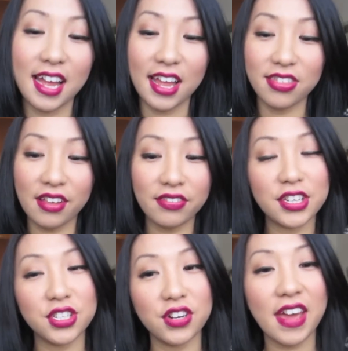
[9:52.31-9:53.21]
I think they
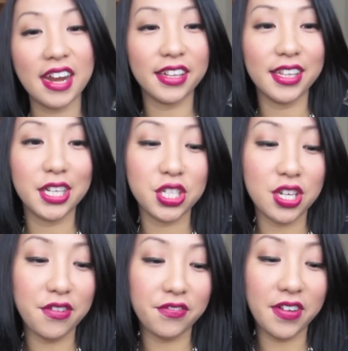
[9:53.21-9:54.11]
should have had a collection
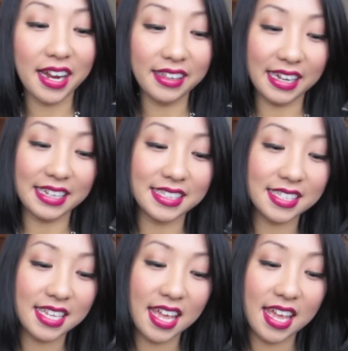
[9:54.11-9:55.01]
of
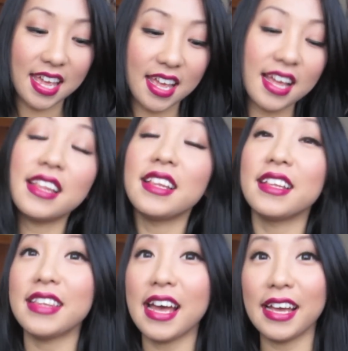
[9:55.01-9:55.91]
highlights
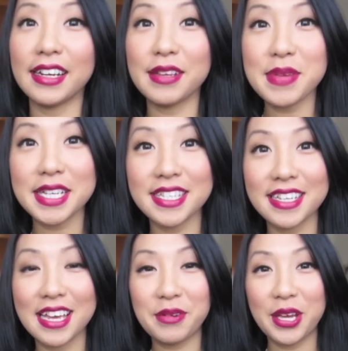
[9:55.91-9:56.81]
than
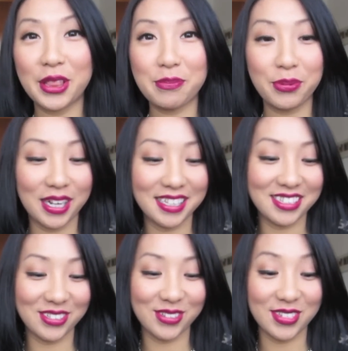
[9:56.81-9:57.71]
mixing it with the
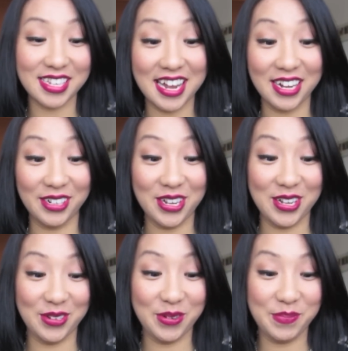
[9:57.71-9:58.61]
bronzers. I don't
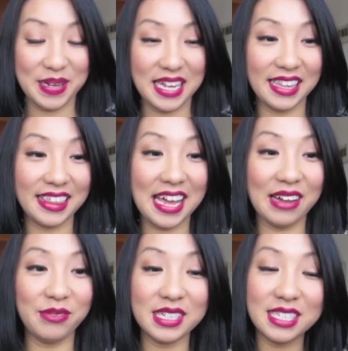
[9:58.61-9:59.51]
know. But
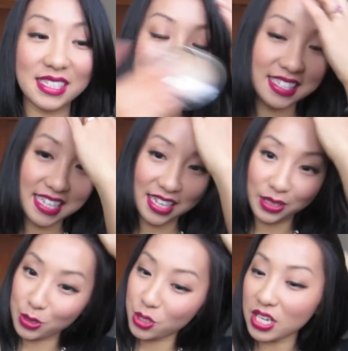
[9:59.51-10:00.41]
that was St.
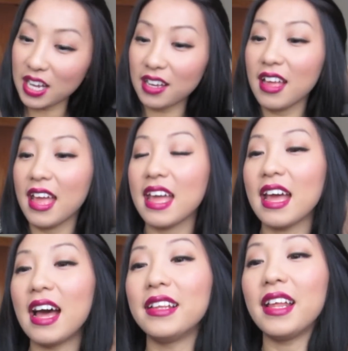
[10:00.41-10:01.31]
Lucia.
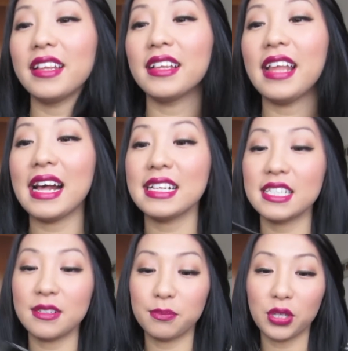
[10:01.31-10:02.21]
And then the
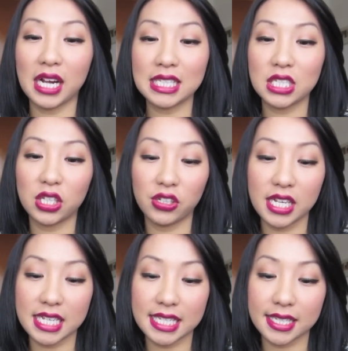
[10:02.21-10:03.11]
last bronzer
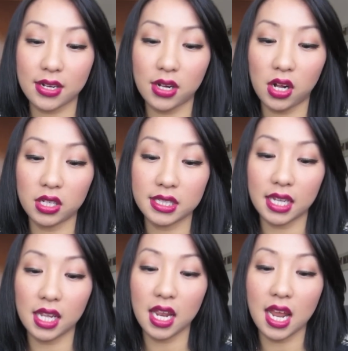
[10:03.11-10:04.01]
is called
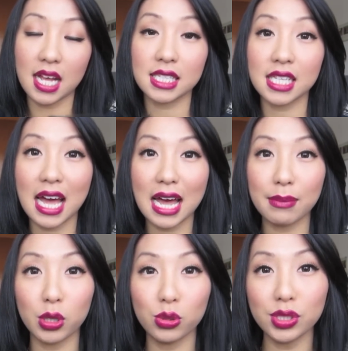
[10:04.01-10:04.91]
Los
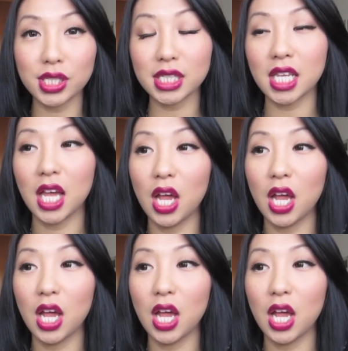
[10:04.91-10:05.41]
Cabos.